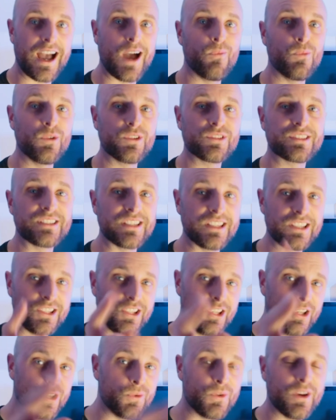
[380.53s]
and we'll see
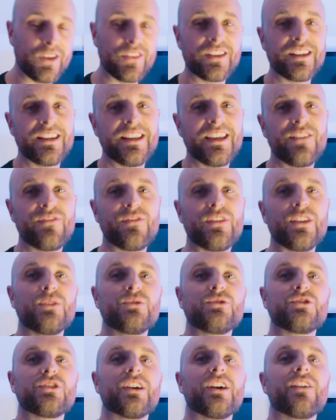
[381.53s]
you in the near
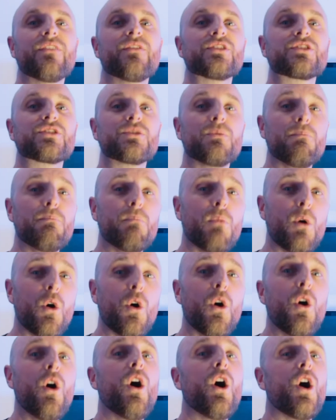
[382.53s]
future for some
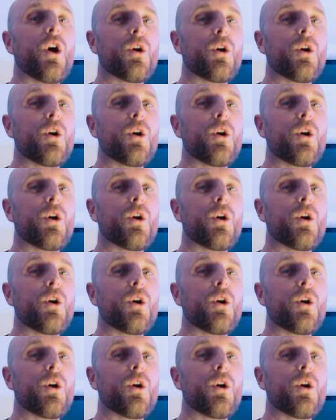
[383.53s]
more